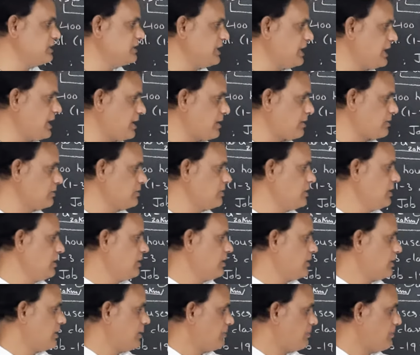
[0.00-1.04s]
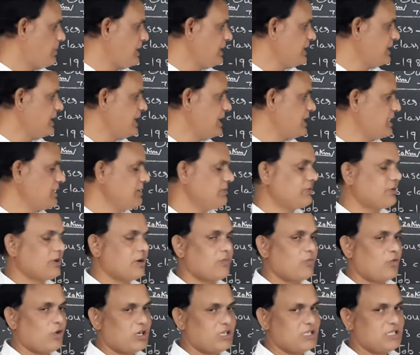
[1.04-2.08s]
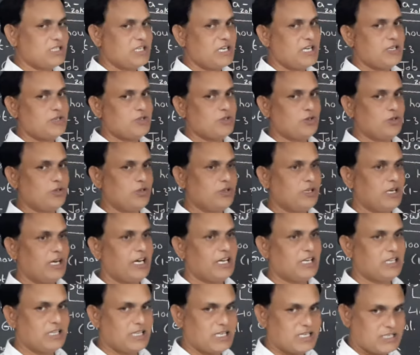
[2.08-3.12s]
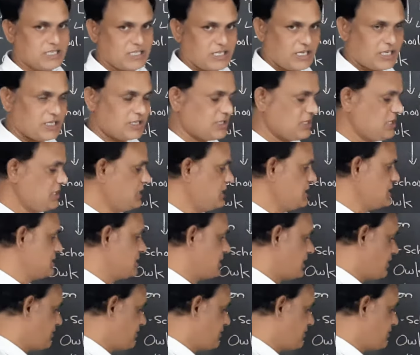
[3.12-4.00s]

they are migrating from one state to another state. It is the